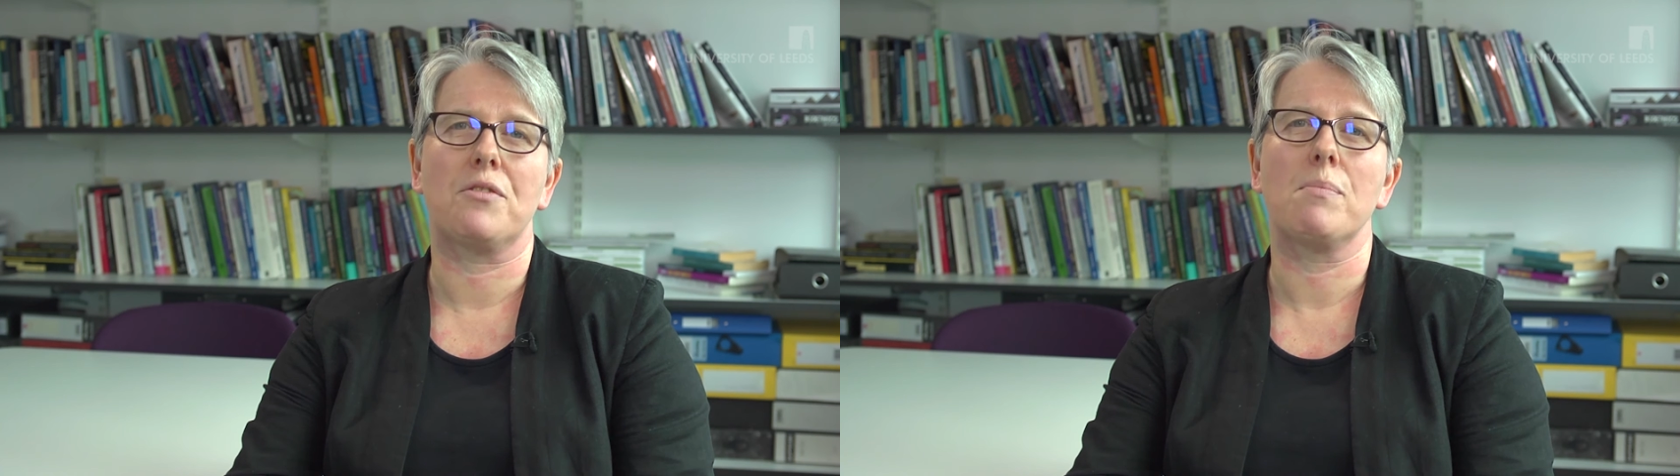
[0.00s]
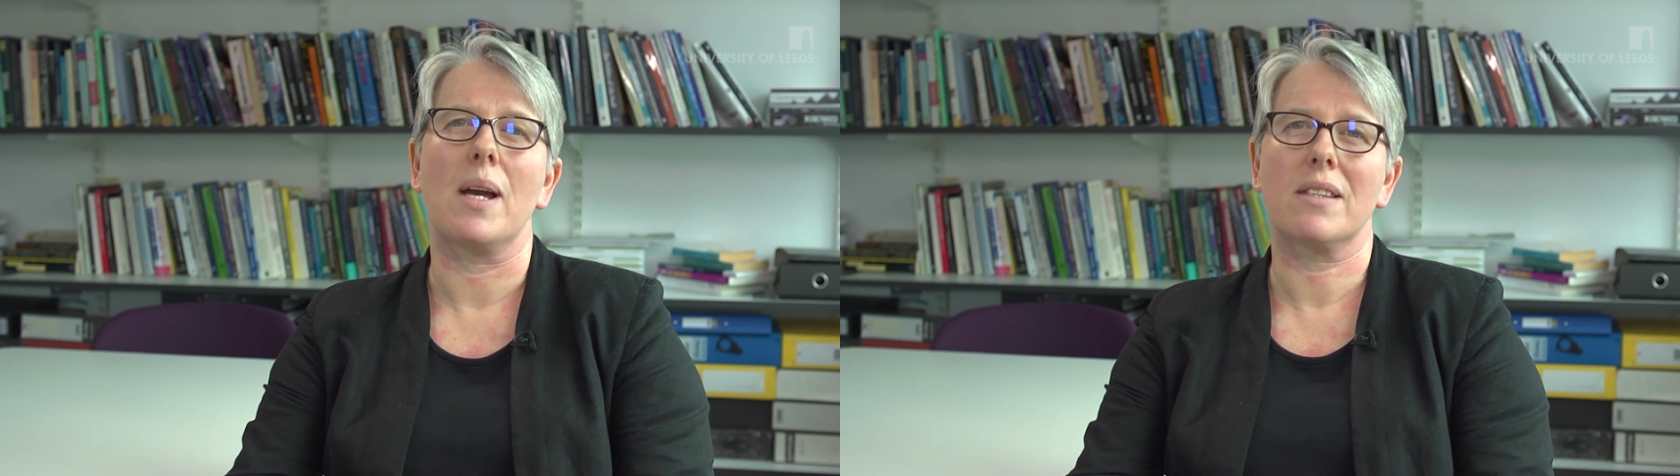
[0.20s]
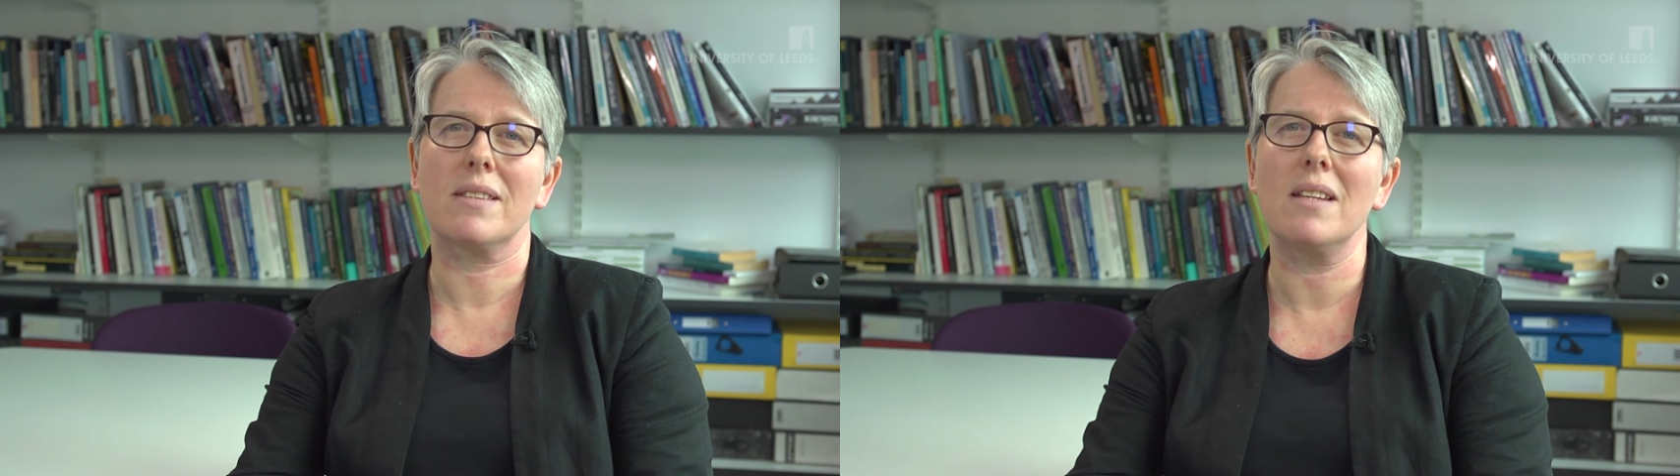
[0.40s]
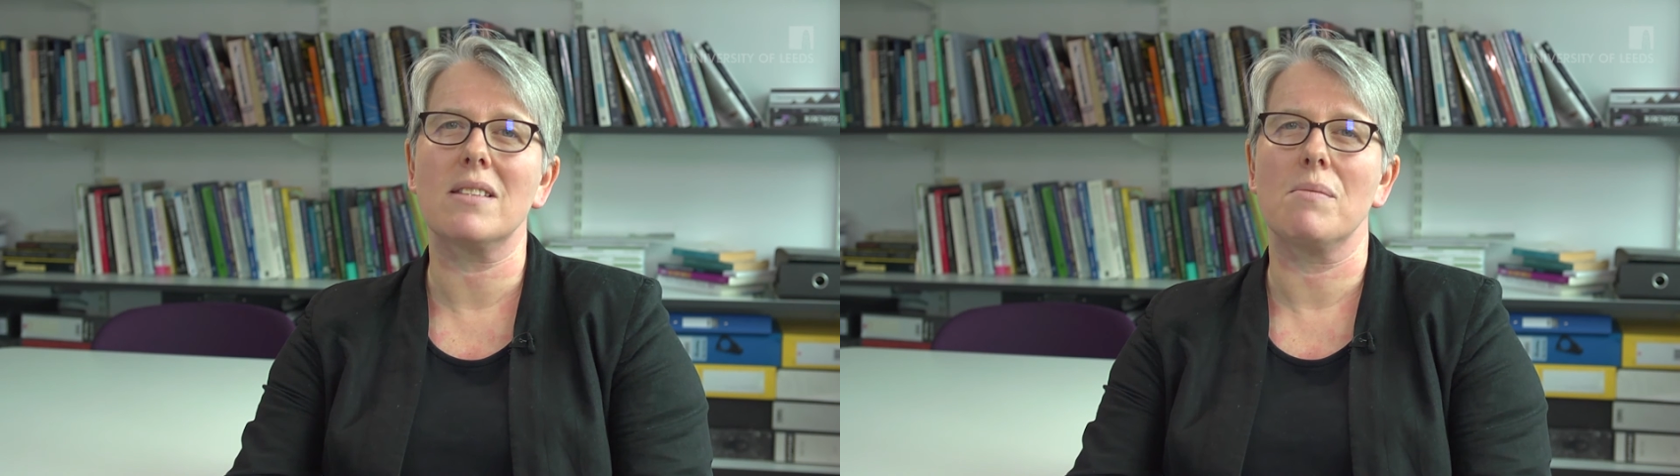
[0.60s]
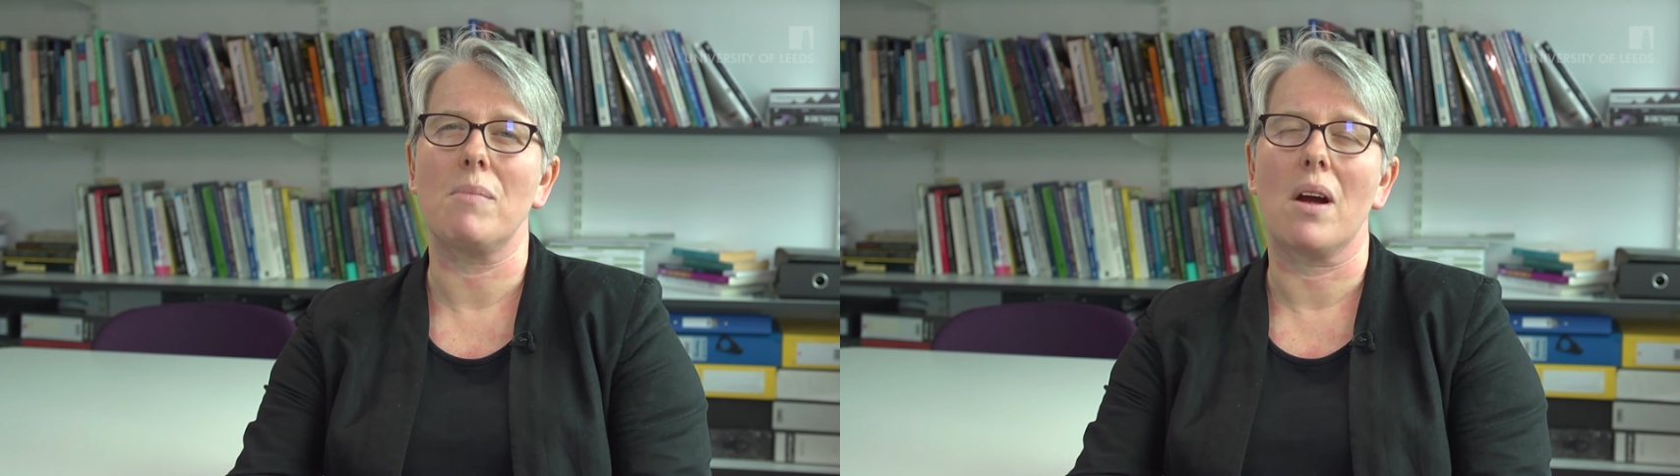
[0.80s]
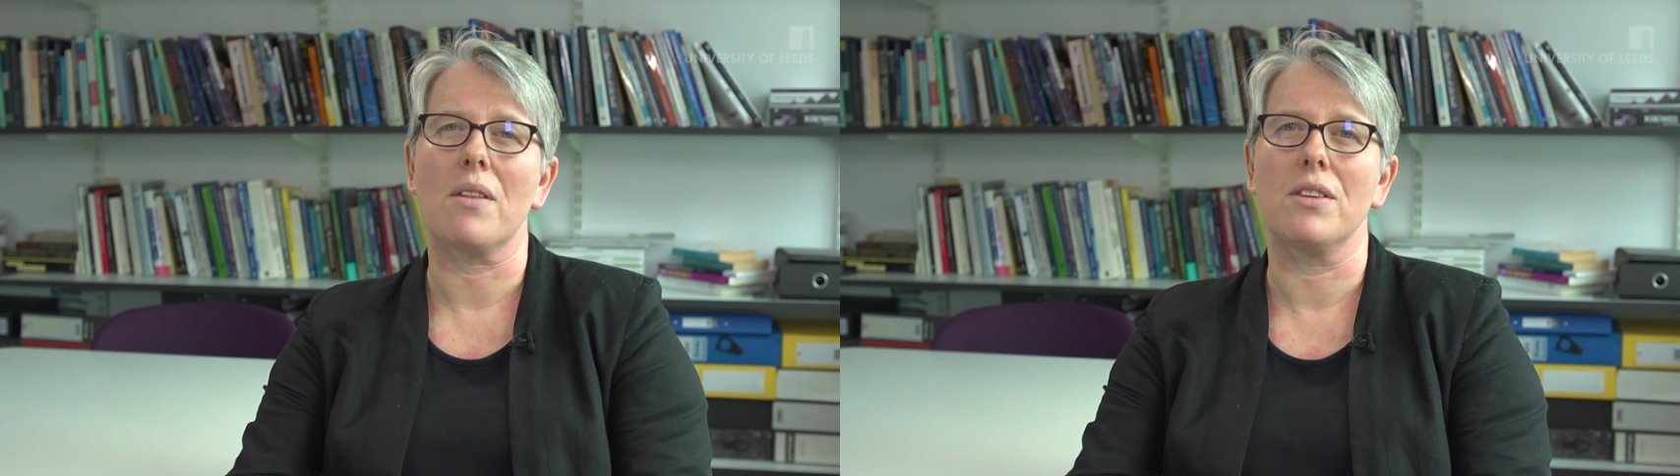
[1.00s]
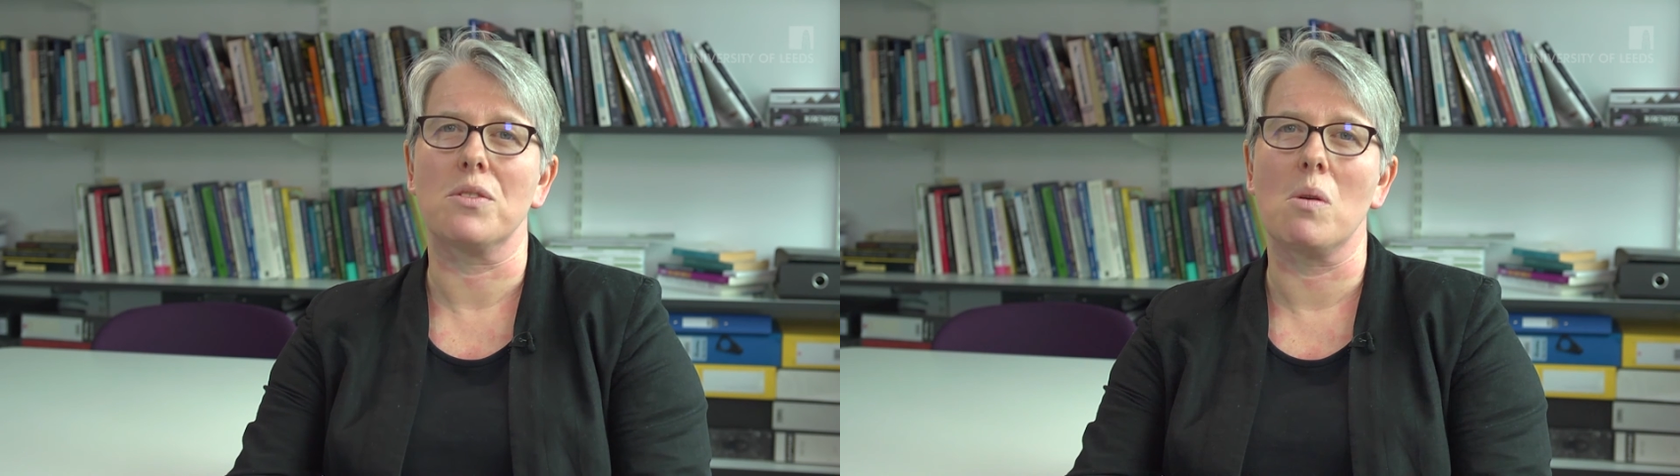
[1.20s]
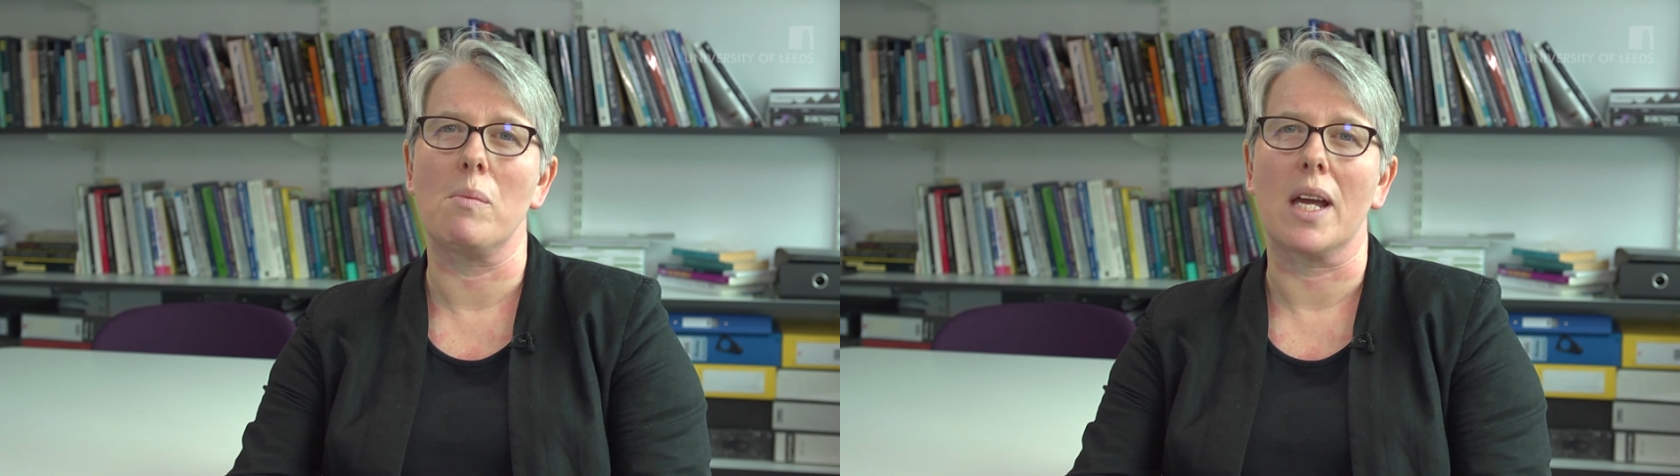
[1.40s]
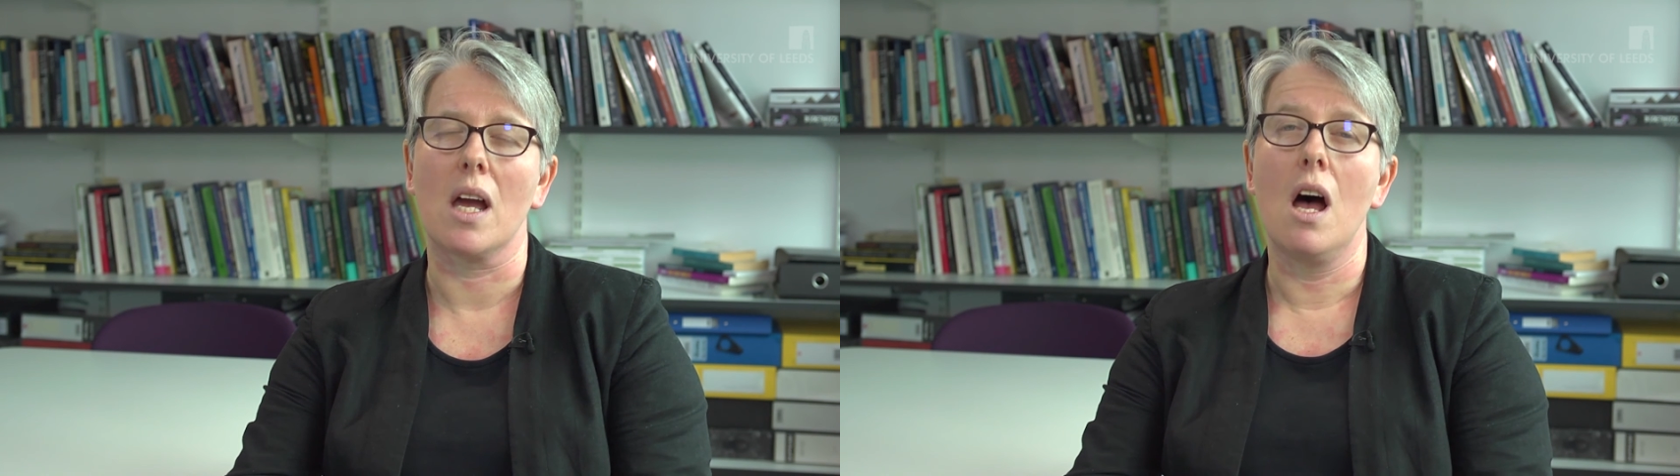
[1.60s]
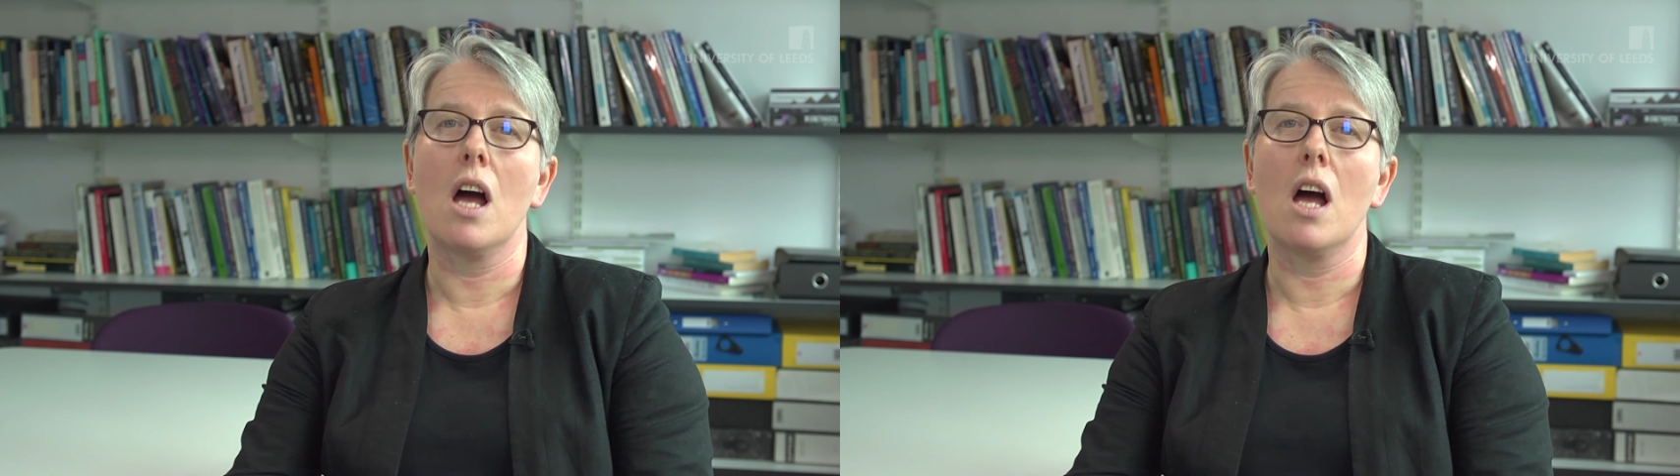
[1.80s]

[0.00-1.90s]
to make sense of marathon swimming